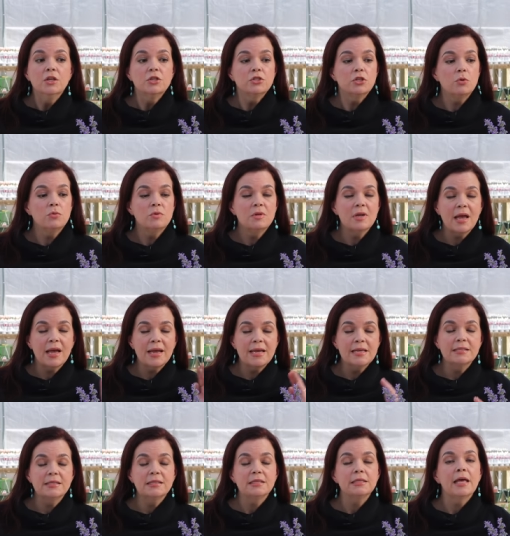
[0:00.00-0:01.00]
So
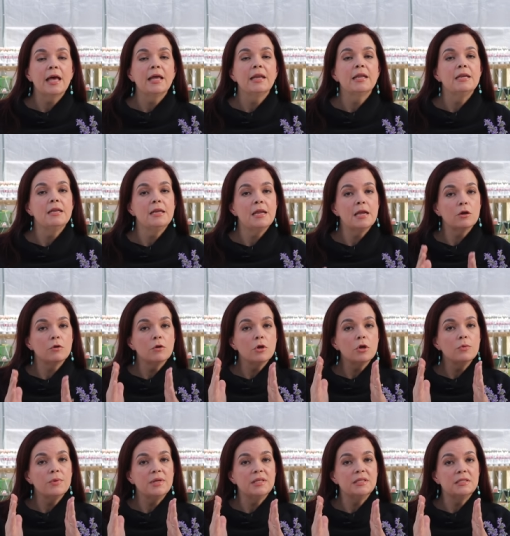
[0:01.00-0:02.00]
nice and kind of
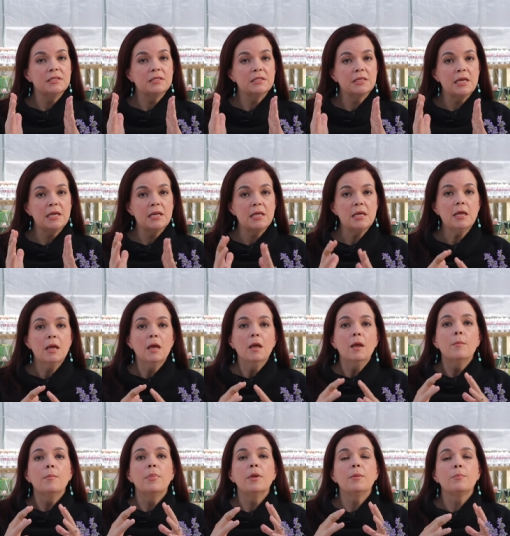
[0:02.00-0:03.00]
narrow and skinny,
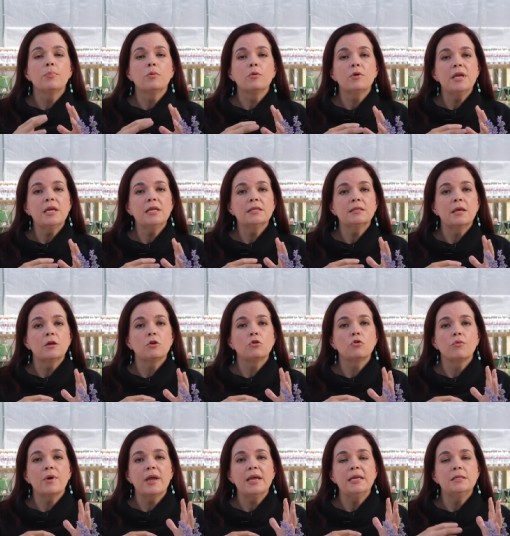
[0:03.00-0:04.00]
but brings that
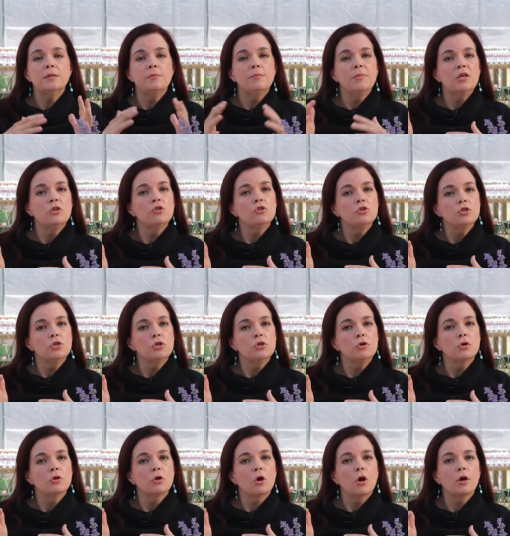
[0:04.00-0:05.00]
great dimension to
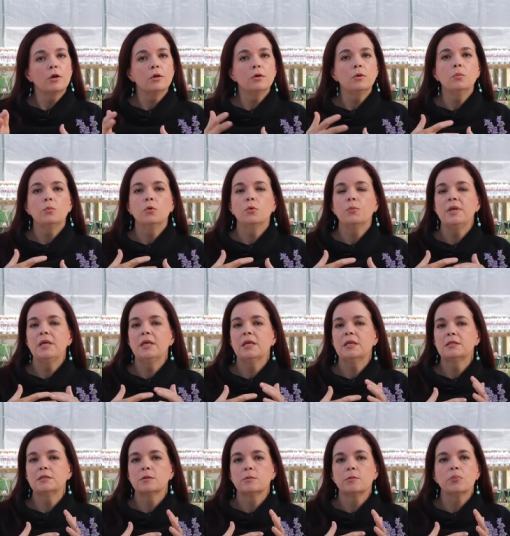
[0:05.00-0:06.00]
your garden. When we
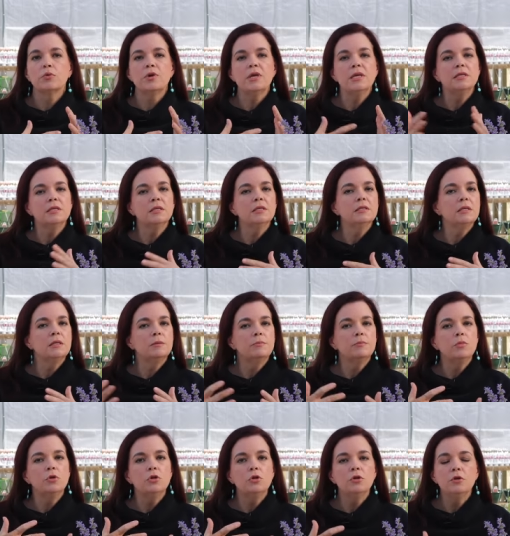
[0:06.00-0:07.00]
get some breezes, it
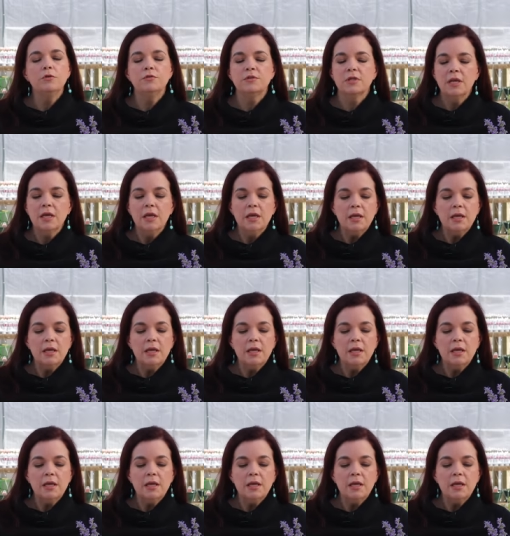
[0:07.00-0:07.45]
moves.